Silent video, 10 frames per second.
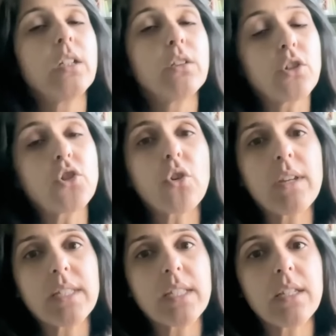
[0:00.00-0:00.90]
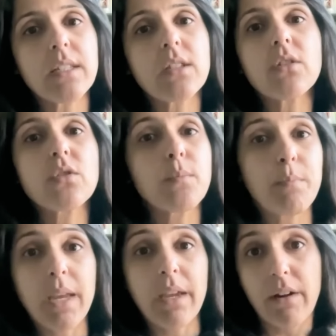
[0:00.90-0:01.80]
Good choices to
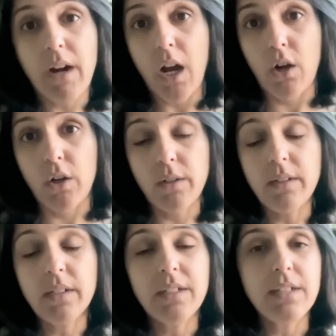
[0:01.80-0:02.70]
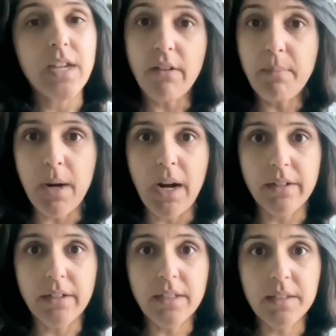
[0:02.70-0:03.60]
pair are dairy
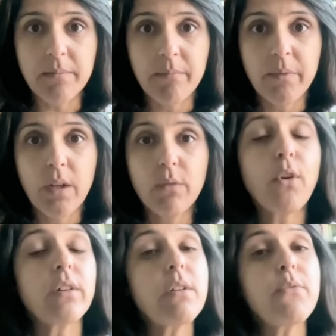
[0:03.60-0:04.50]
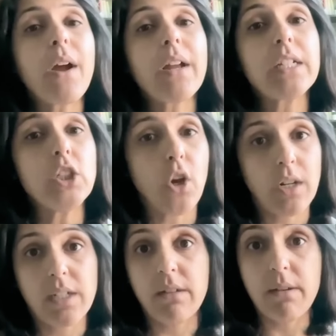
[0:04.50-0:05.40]
products, fortified
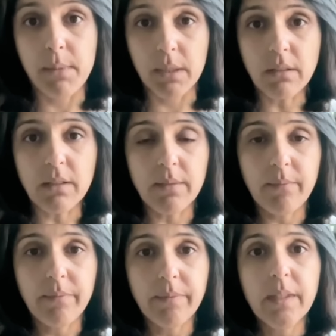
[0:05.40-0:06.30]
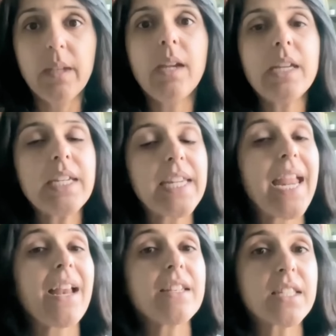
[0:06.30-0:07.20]
non dairy milk,
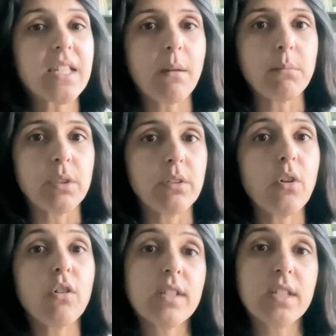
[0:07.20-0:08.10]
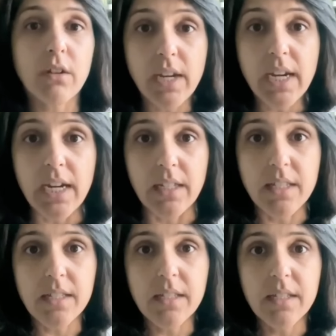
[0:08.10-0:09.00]
canned salmon or
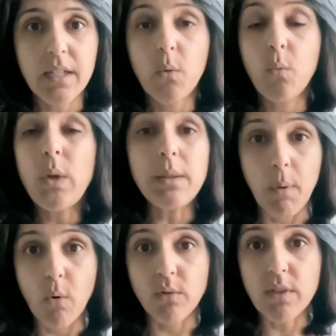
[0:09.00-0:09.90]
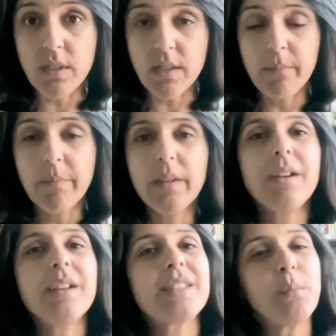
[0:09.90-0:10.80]
sardines with bones,
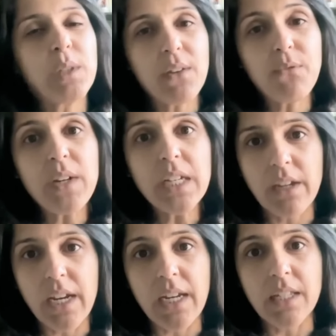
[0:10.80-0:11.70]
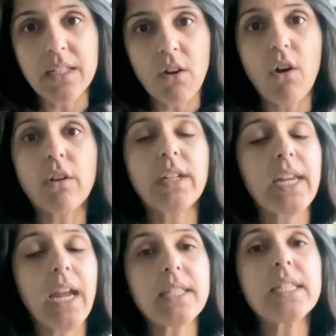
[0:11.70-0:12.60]
some leafy greens or
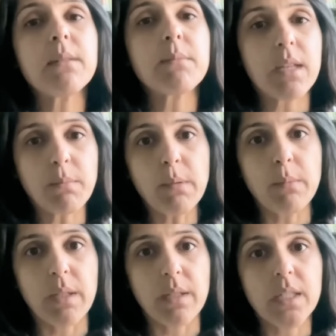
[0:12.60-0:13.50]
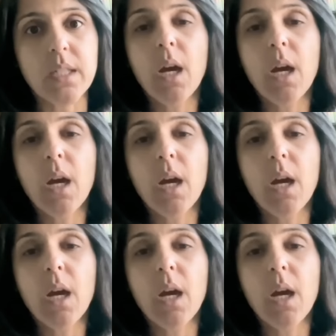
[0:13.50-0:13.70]
calcium supplements